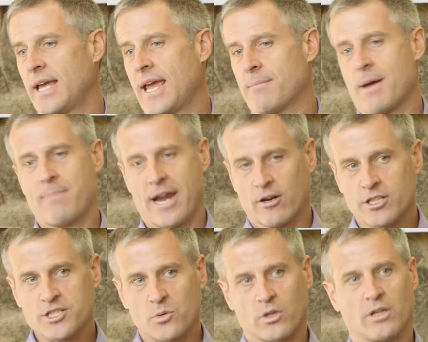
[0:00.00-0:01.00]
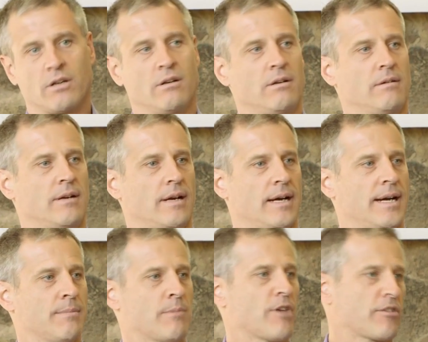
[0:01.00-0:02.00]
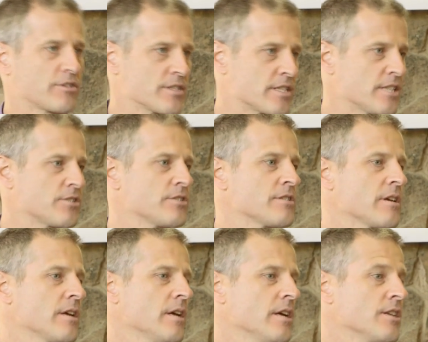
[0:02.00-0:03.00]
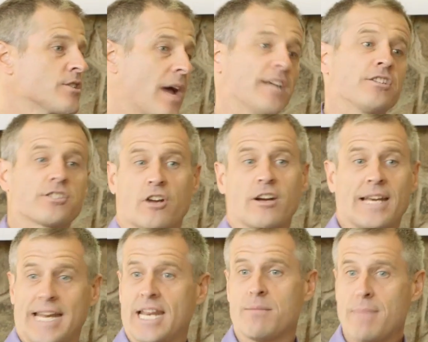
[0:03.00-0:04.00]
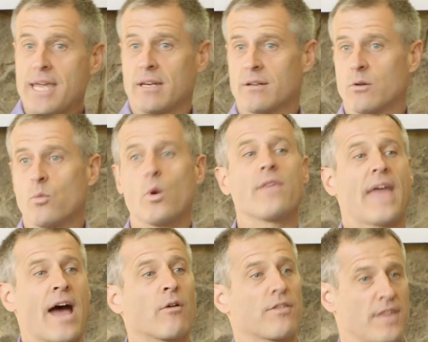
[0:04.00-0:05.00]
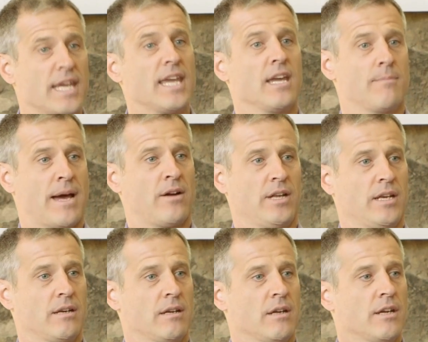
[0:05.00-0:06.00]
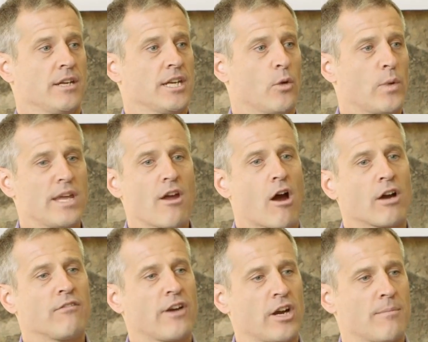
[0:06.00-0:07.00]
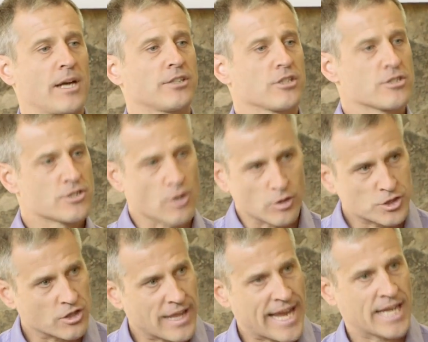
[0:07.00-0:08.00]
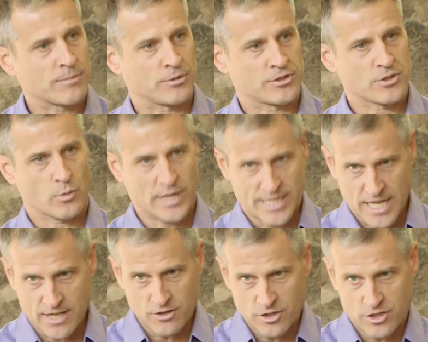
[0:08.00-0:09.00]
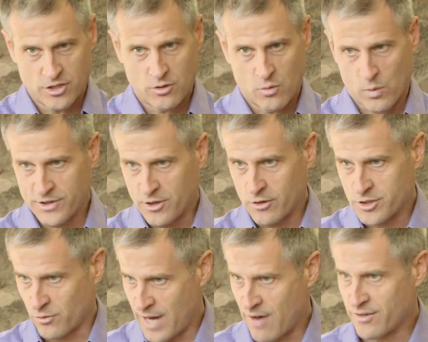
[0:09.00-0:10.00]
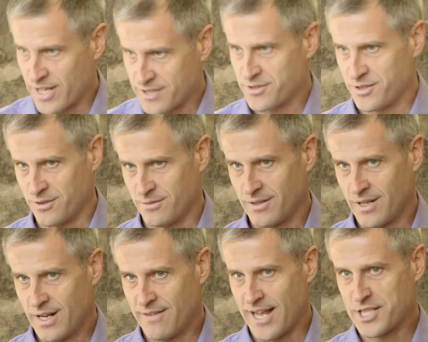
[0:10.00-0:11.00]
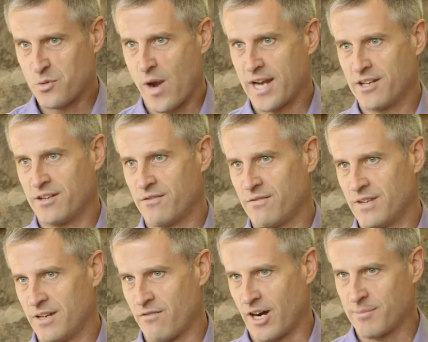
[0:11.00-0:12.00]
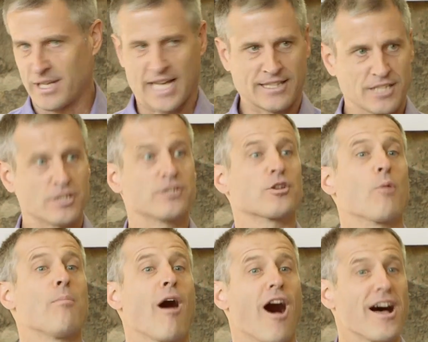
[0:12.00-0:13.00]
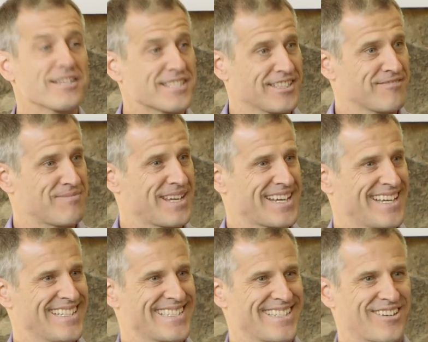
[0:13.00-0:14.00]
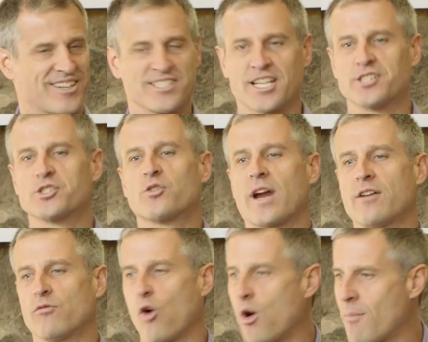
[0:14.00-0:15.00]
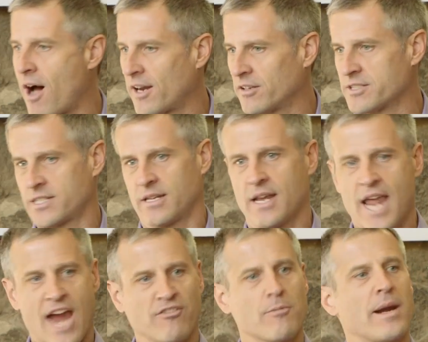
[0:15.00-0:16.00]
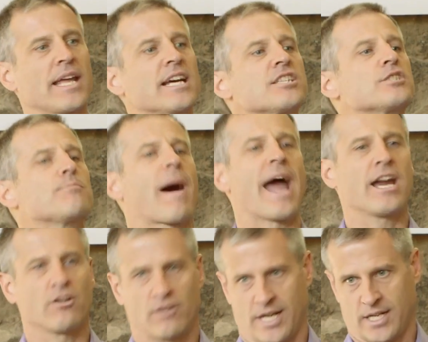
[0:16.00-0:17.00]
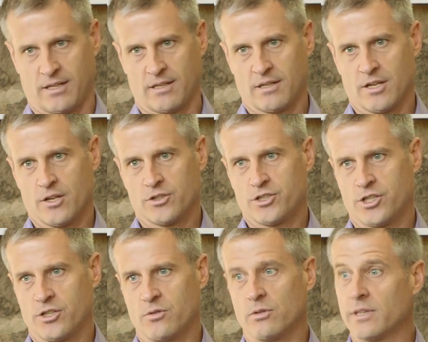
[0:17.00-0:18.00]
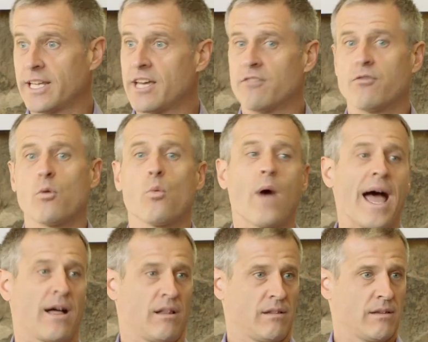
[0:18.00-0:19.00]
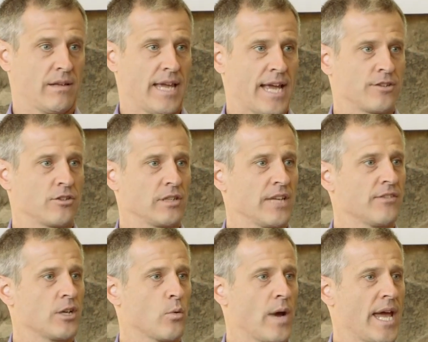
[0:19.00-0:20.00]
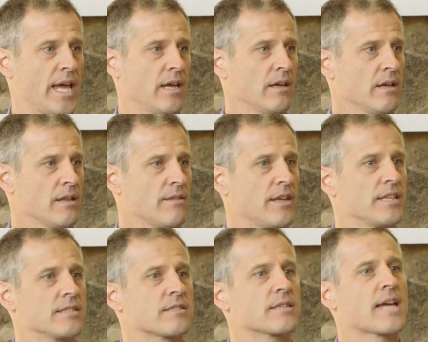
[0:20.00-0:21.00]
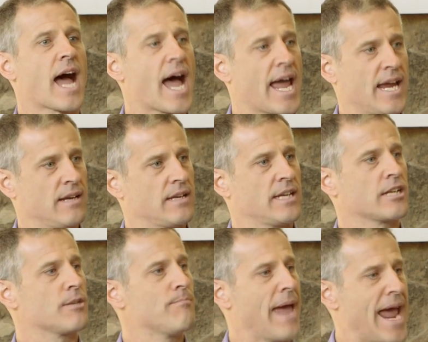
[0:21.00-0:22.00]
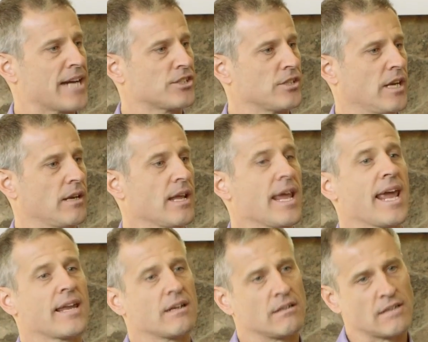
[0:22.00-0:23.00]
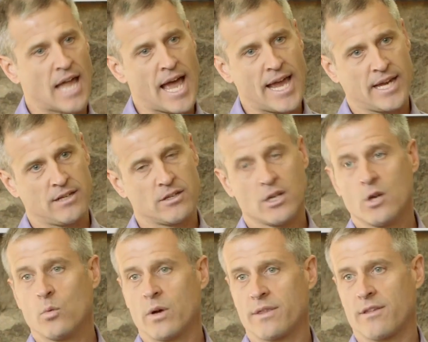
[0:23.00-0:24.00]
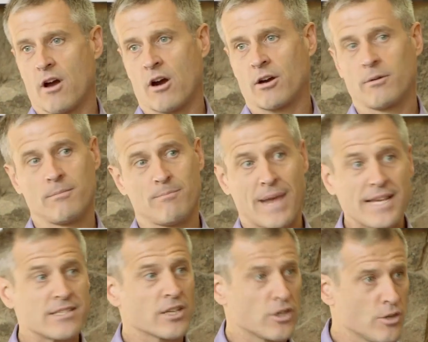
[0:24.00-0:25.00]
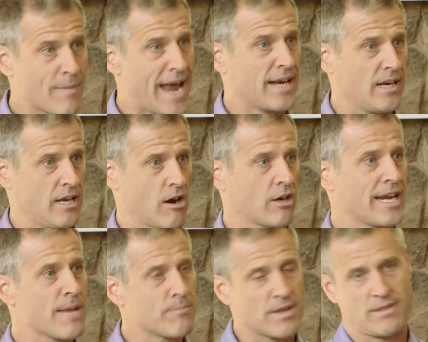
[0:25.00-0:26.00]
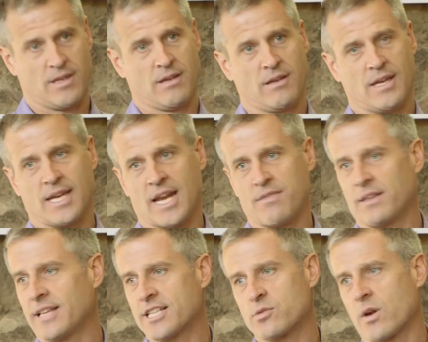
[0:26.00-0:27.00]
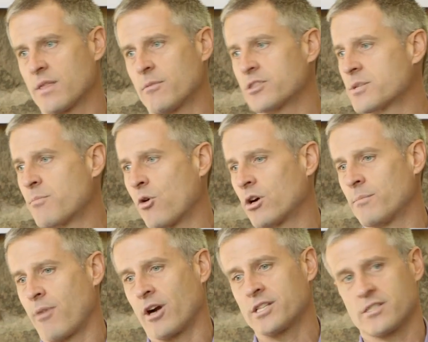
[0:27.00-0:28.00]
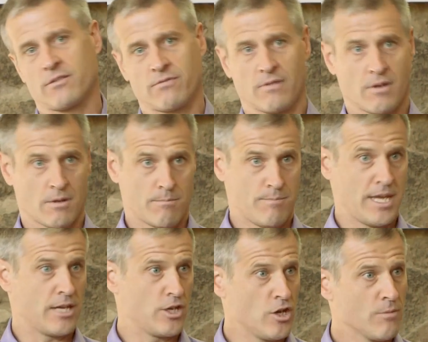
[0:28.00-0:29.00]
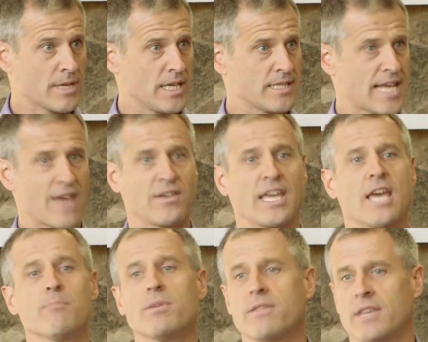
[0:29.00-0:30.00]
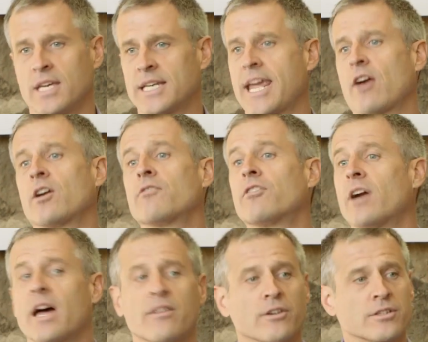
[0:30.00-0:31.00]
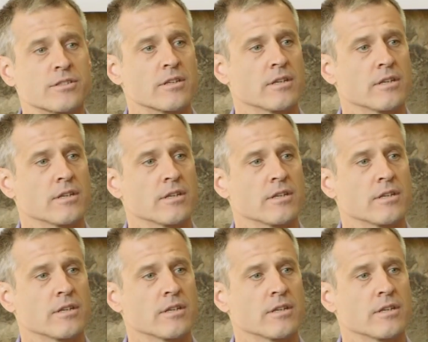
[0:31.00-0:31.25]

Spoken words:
My parents were, my brothers and sisters. So I just started eating meat without thinking about it. You know, we are very much social animals. We tend to do what those around us do. And that's why an environment like this is so positive, because there are such great role models and everybody aspiring to live well and to live in a way that is kind and compassionate and aligned with our basic humanity, our empathy. And I think that's one of the most important parts of being human, is having empathy and caring for others.